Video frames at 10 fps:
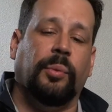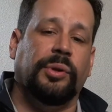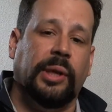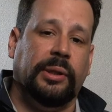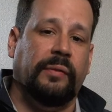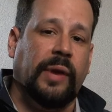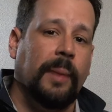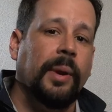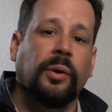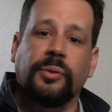protective
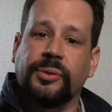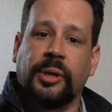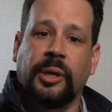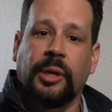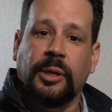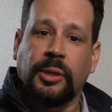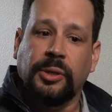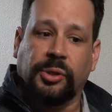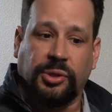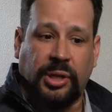chemicals,
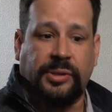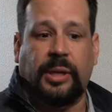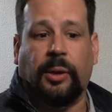such as